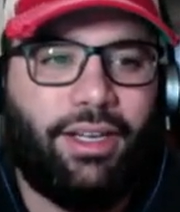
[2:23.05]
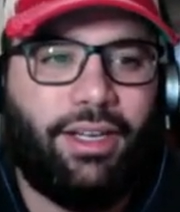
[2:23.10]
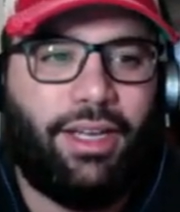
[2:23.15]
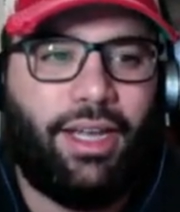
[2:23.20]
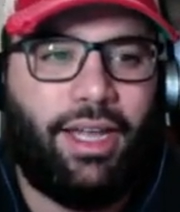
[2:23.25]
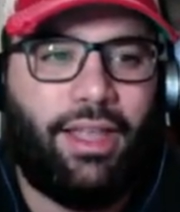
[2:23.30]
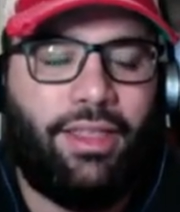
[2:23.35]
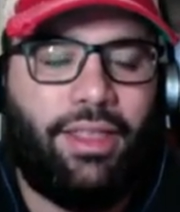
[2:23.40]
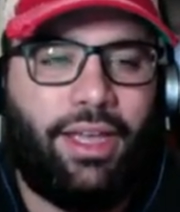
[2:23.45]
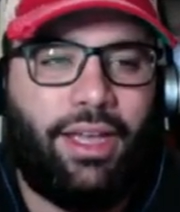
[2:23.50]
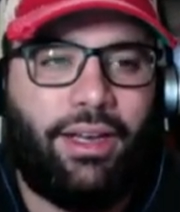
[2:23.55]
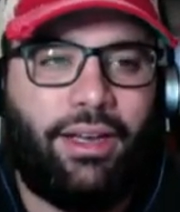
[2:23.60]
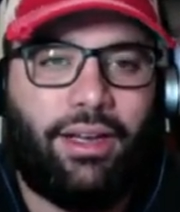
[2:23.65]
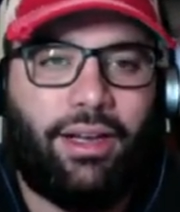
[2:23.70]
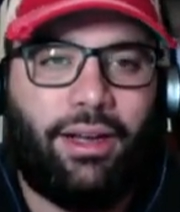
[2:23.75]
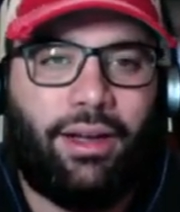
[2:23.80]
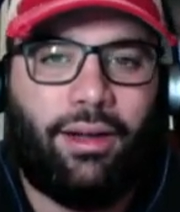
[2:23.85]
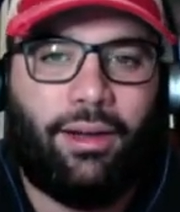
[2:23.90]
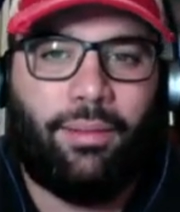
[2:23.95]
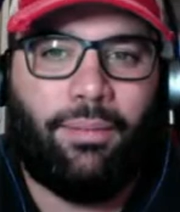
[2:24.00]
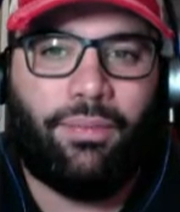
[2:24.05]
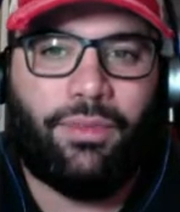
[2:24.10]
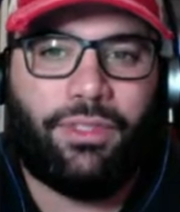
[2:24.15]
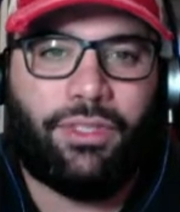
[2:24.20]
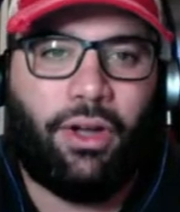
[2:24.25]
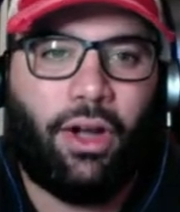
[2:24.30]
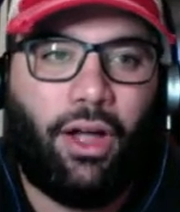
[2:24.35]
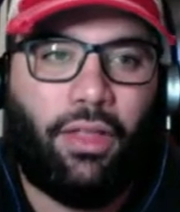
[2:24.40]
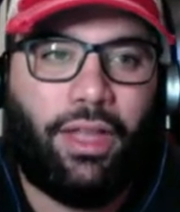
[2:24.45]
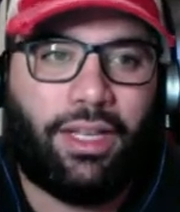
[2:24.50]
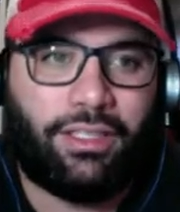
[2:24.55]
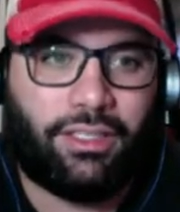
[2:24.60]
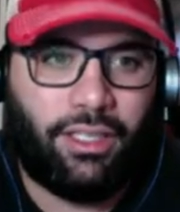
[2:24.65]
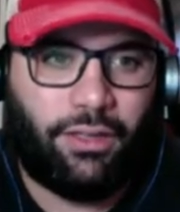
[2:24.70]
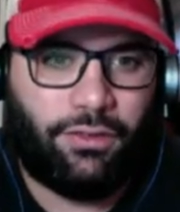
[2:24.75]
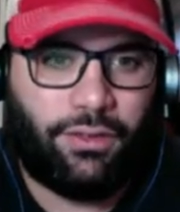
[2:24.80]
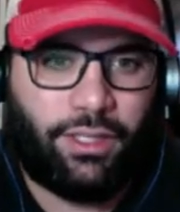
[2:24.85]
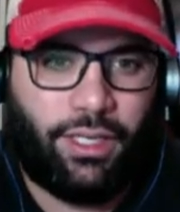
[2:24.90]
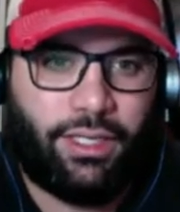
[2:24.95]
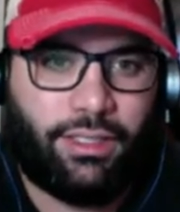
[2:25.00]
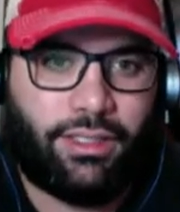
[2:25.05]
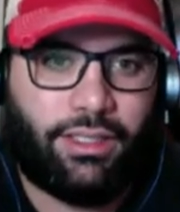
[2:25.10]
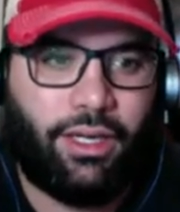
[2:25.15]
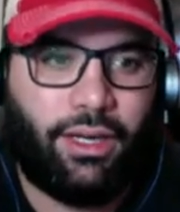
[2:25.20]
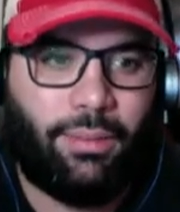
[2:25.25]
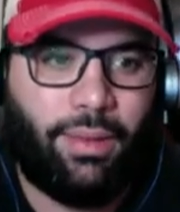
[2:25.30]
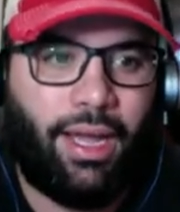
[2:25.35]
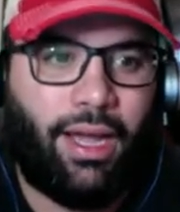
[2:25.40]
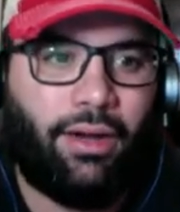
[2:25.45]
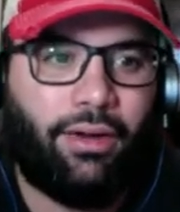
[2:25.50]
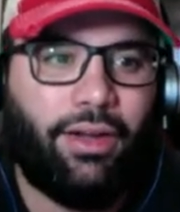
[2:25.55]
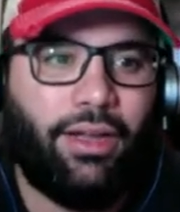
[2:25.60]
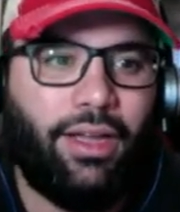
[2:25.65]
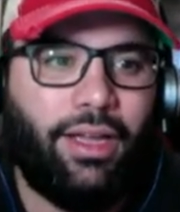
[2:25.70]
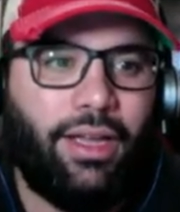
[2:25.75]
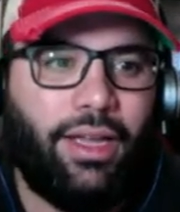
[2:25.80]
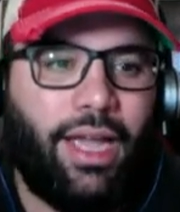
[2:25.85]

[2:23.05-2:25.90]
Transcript: And then, um, so all that stuff has come out.